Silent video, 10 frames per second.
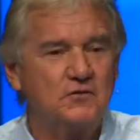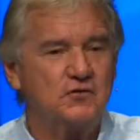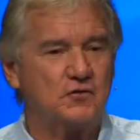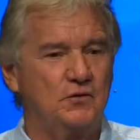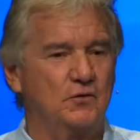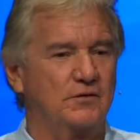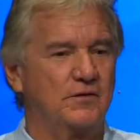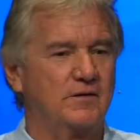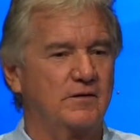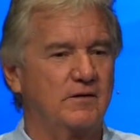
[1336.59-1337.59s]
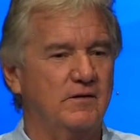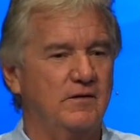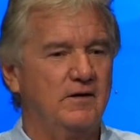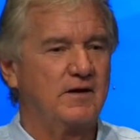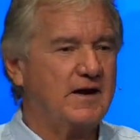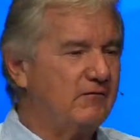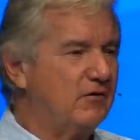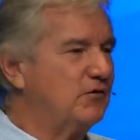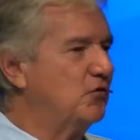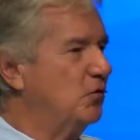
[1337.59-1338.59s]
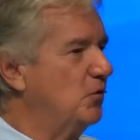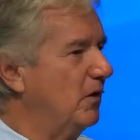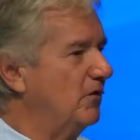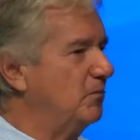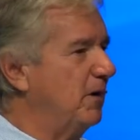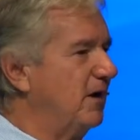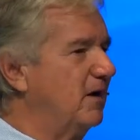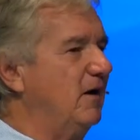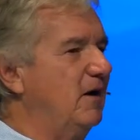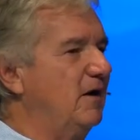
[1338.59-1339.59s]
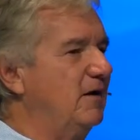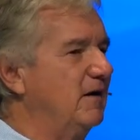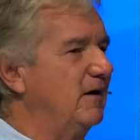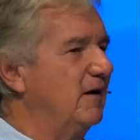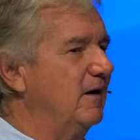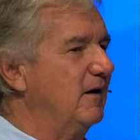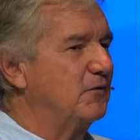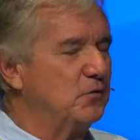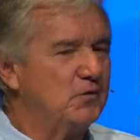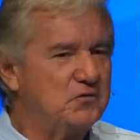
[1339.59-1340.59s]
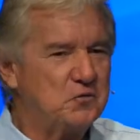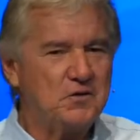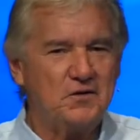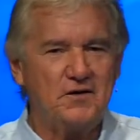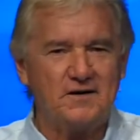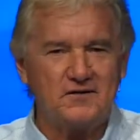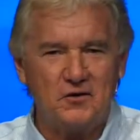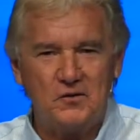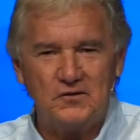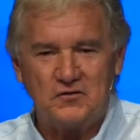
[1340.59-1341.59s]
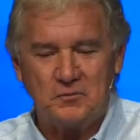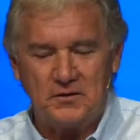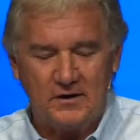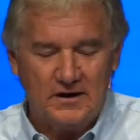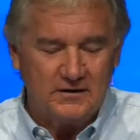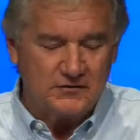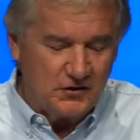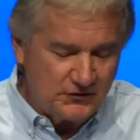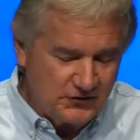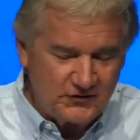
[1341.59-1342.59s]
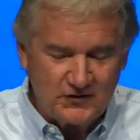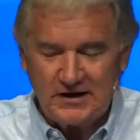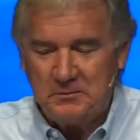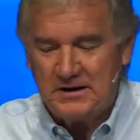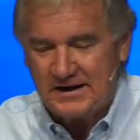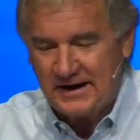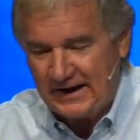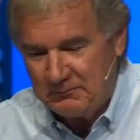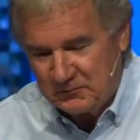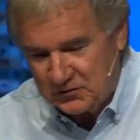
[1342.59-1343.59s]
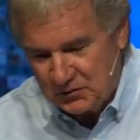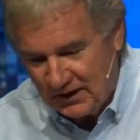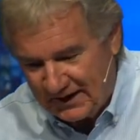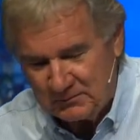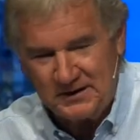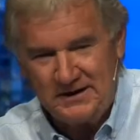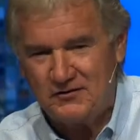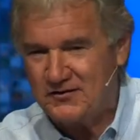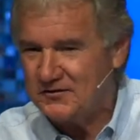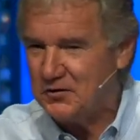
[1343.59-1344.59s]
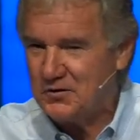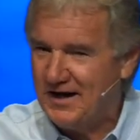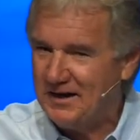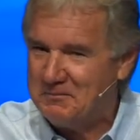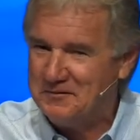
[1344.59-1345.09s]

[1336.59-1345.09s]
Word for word: truth given to us by God through His Word and His Holy Spirit, just as the enemy came to Adam and Eve and said, You can't